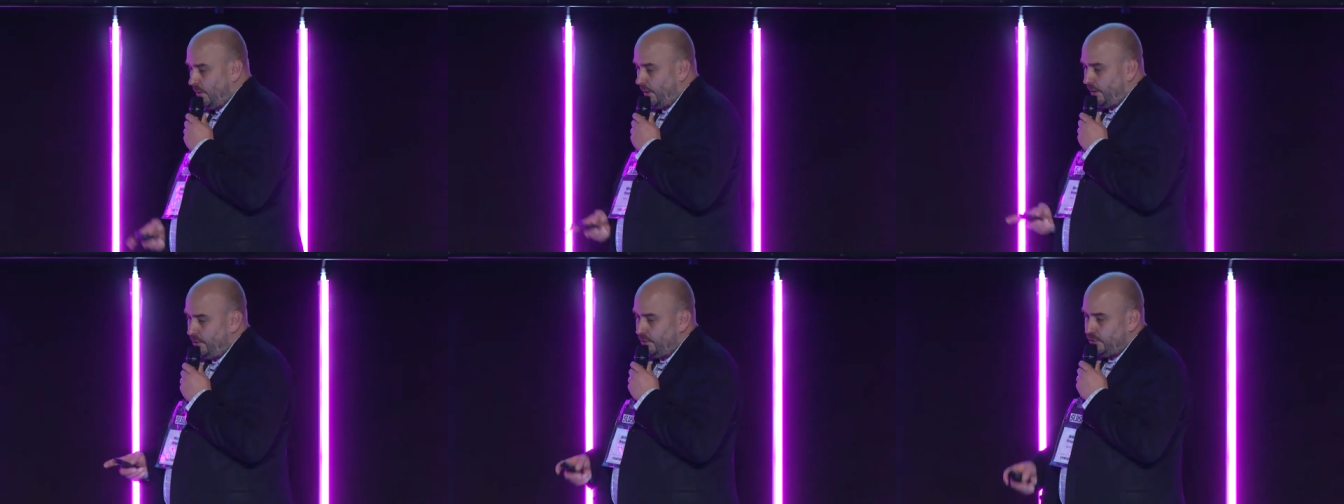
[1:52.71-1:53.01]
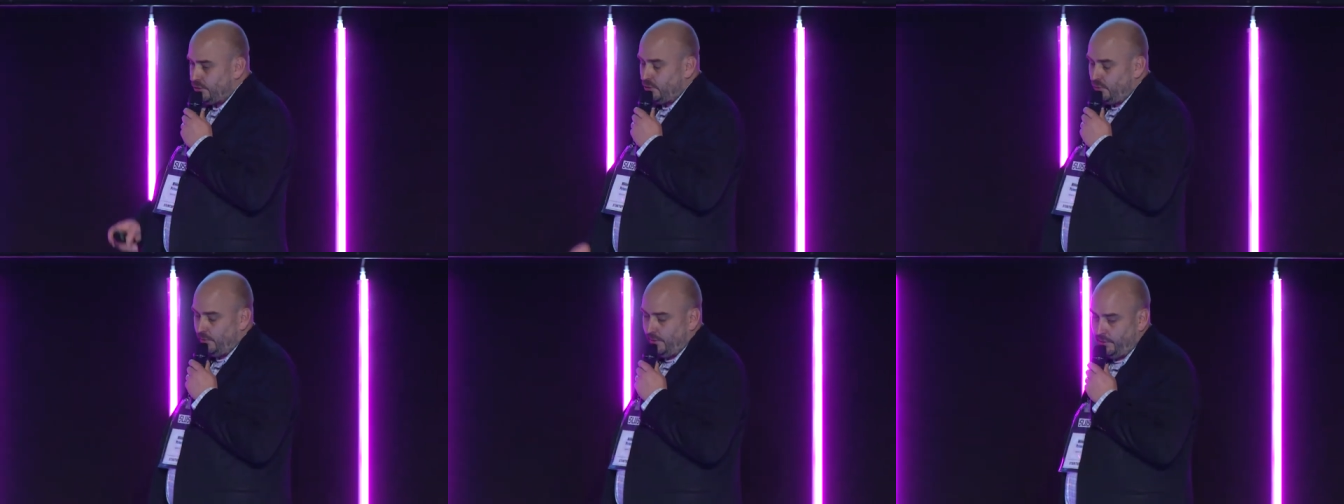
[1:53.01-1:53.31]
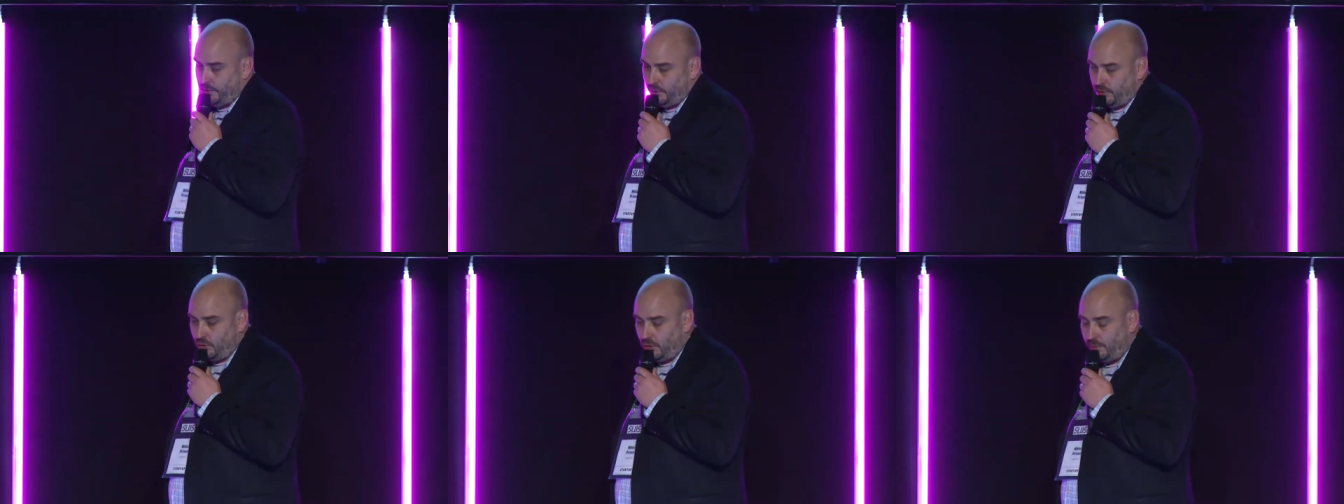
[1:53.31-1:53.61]
I used to run
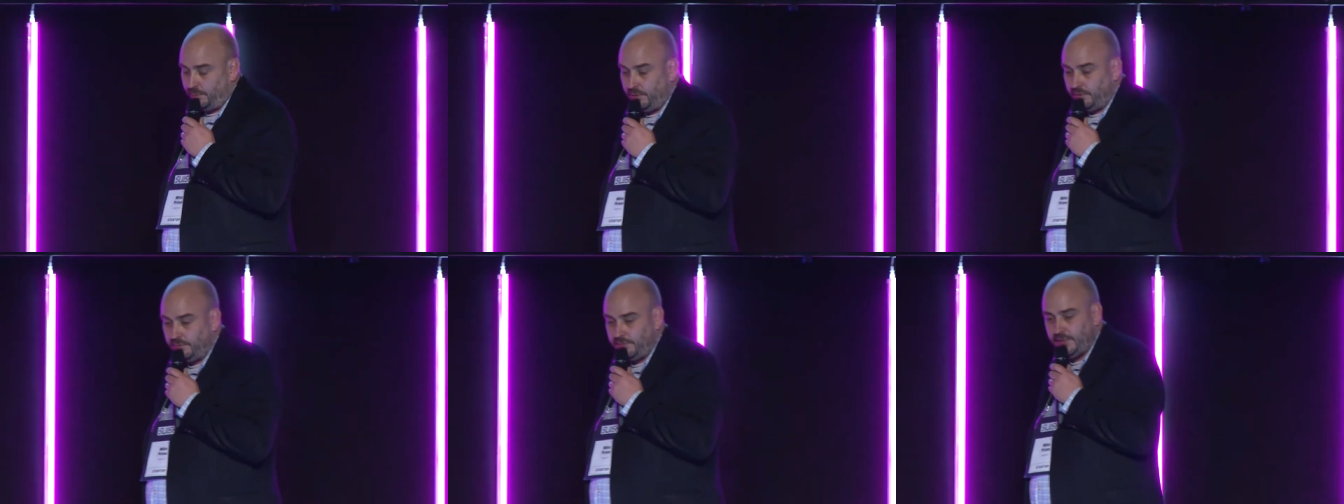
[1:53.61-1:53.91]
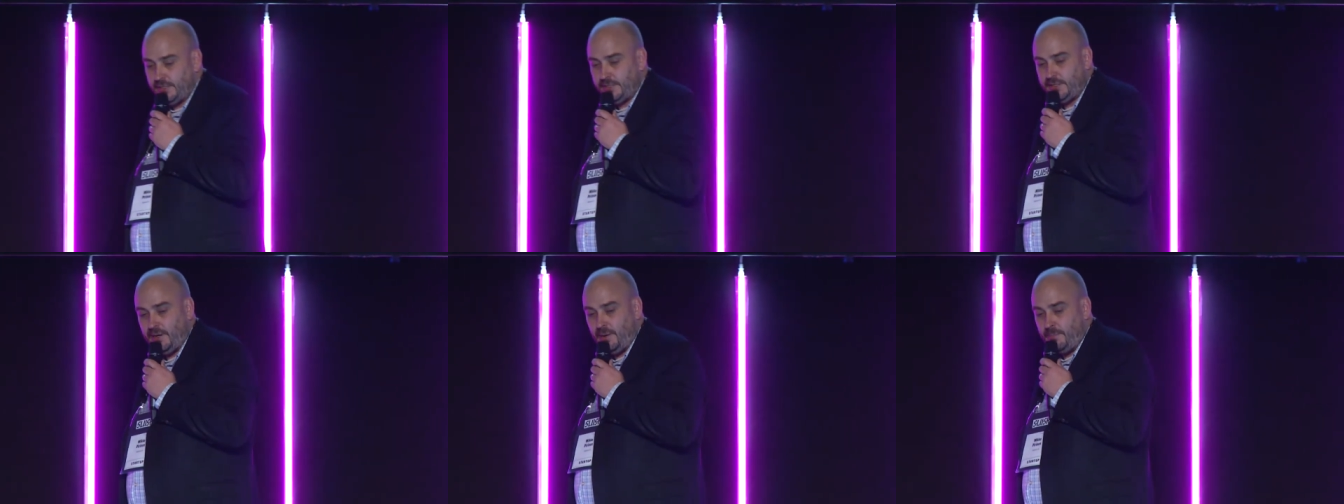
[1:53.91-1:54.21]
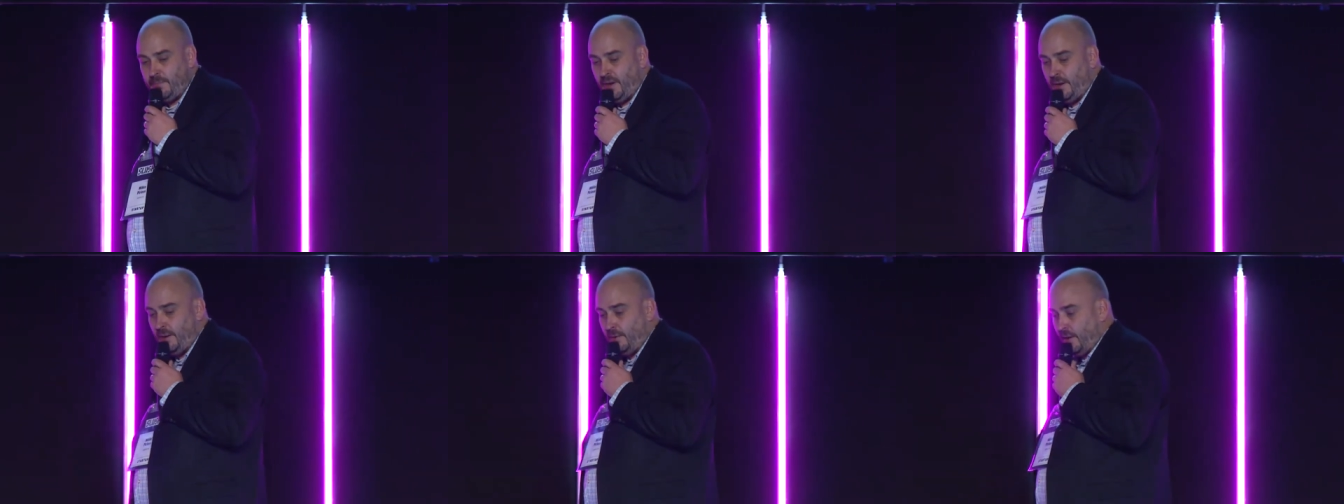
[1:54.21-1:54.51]
the corporate VC
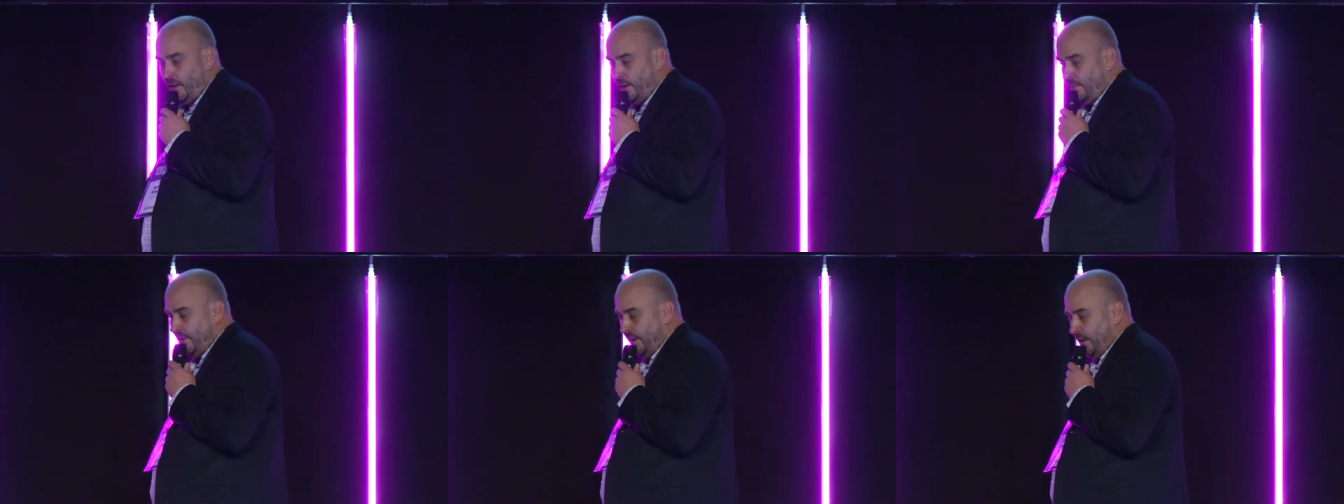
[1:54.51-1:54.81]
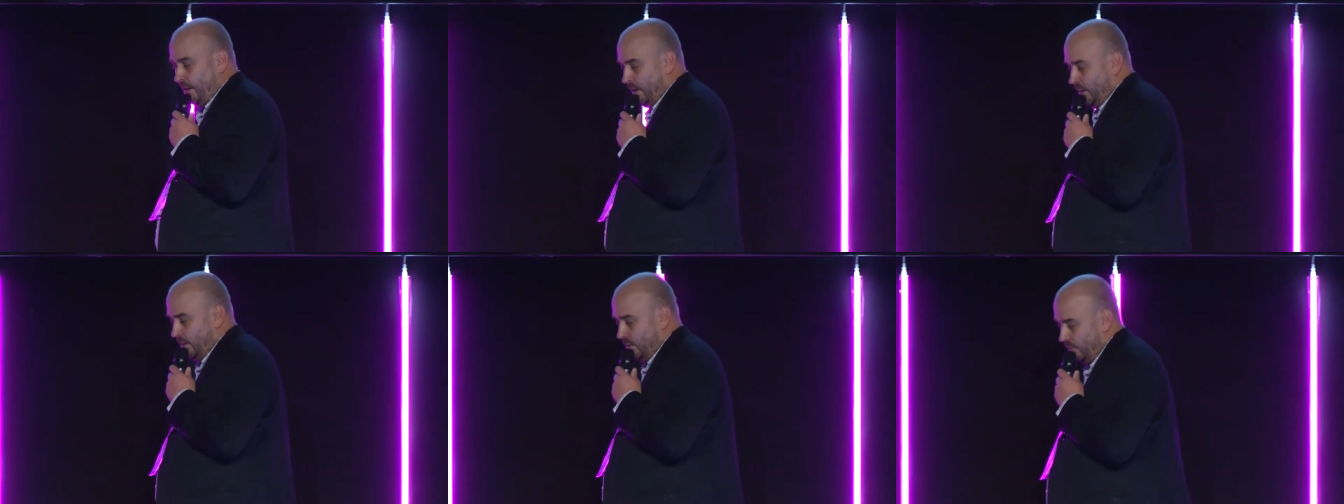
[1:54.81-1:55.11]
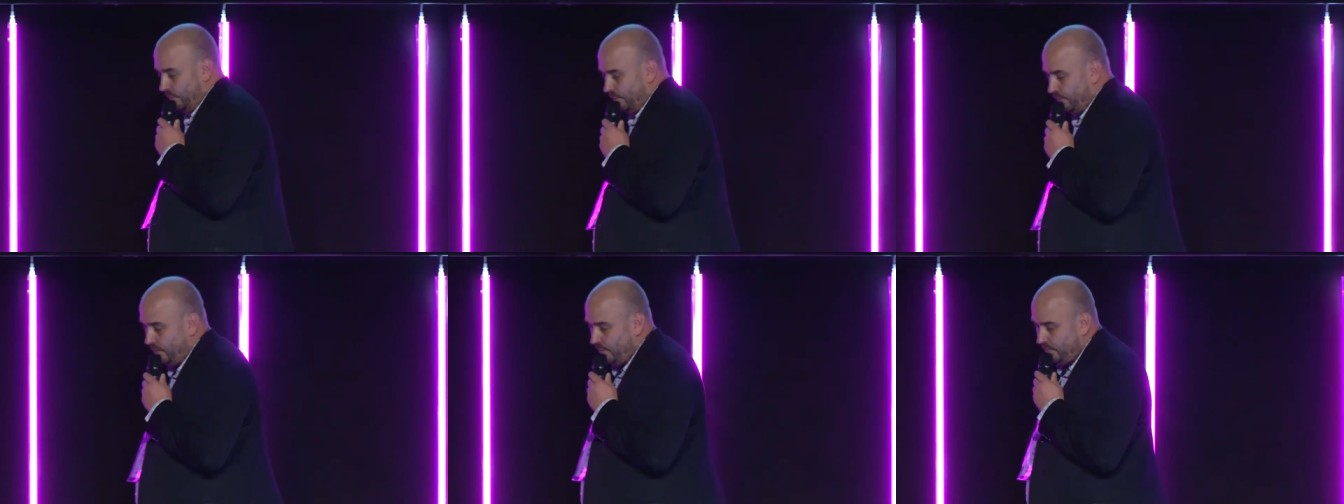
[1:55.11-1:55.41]
M&A
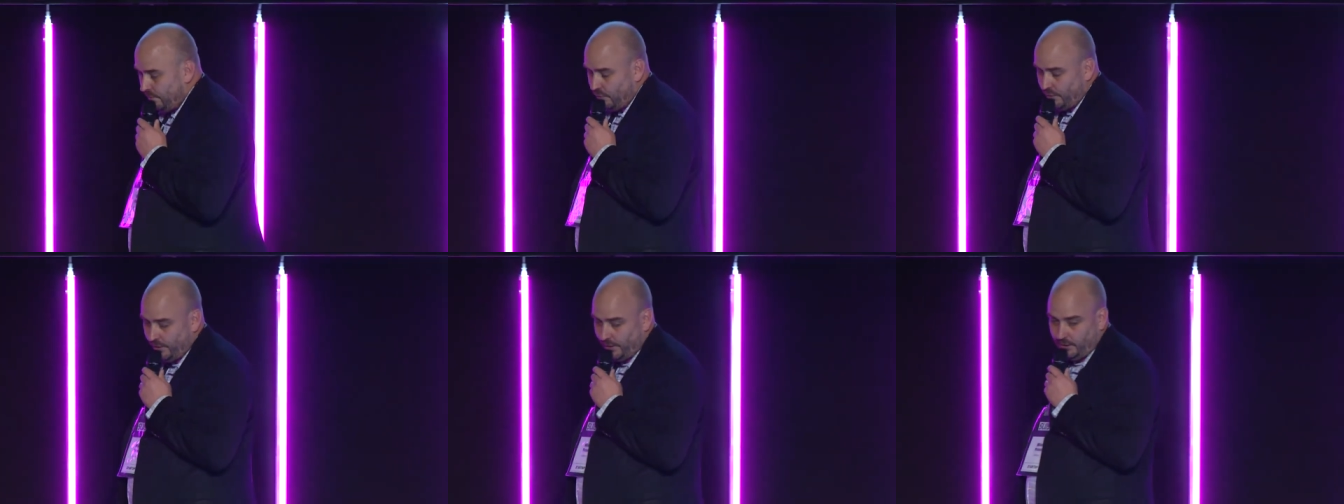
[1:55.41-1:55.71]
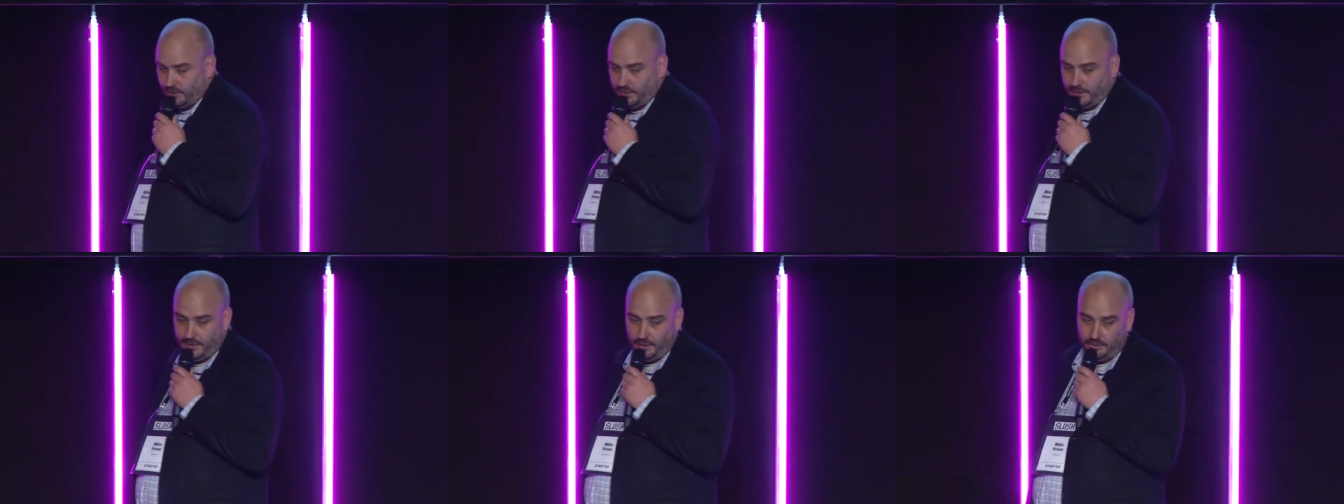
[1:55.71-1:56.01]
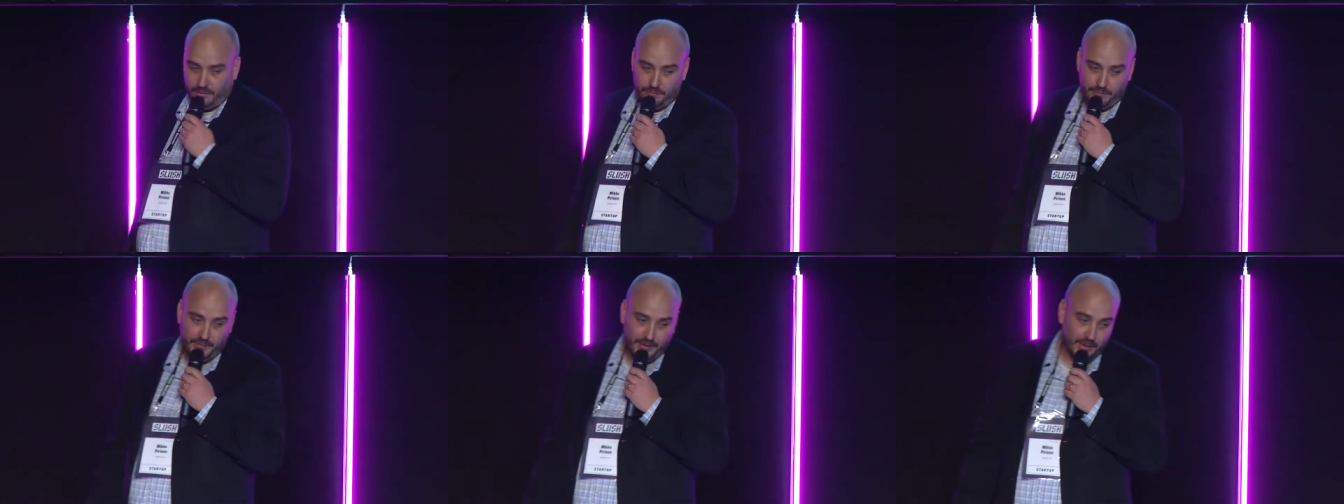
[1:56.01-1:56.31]
of Fonecta
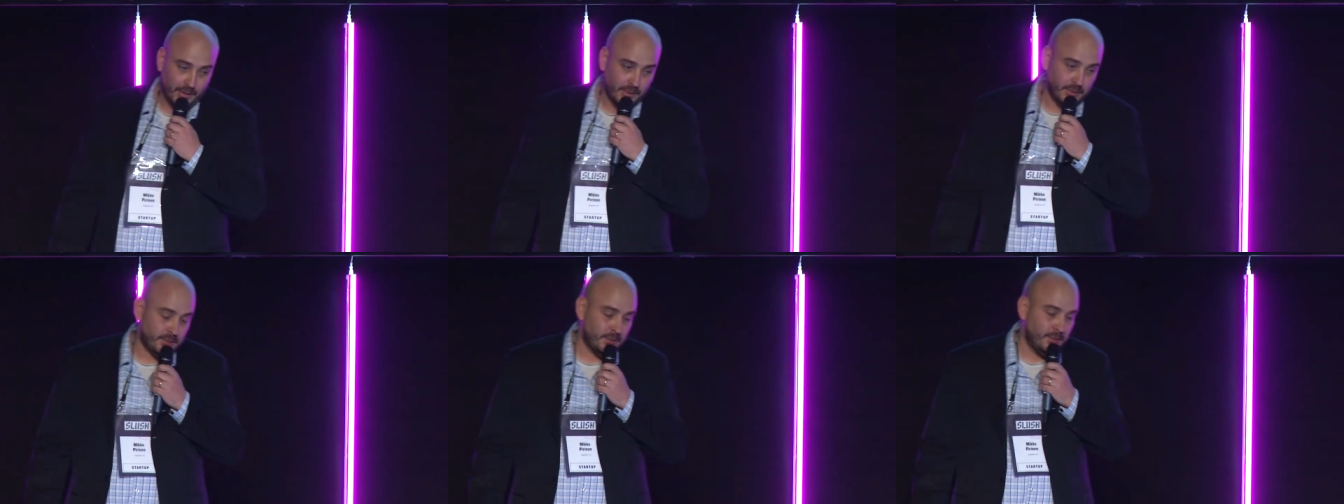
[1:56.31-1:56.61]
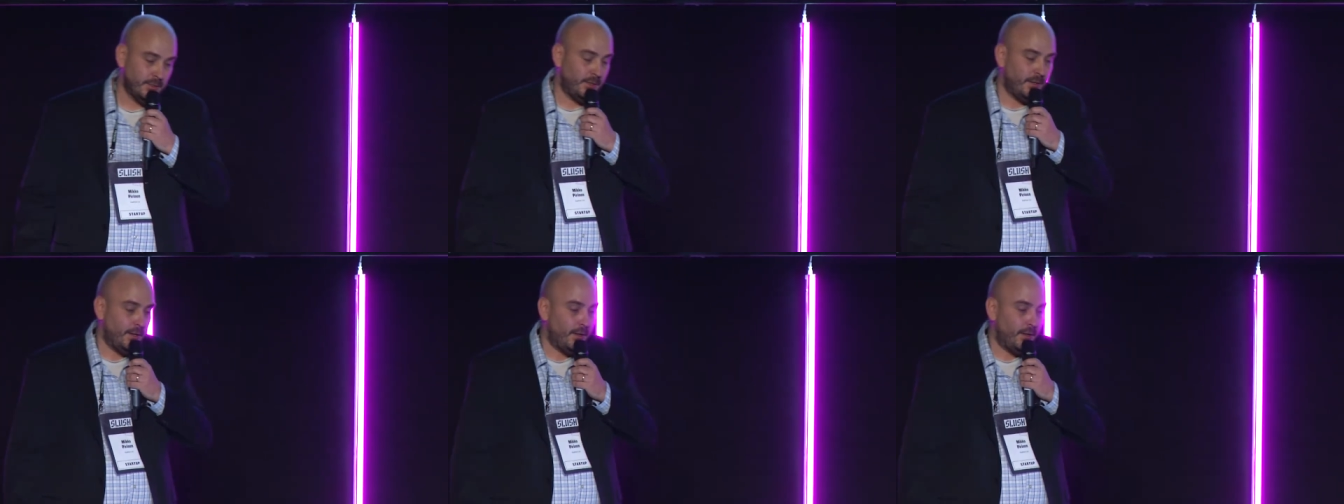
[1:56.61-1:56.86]
here in Finland.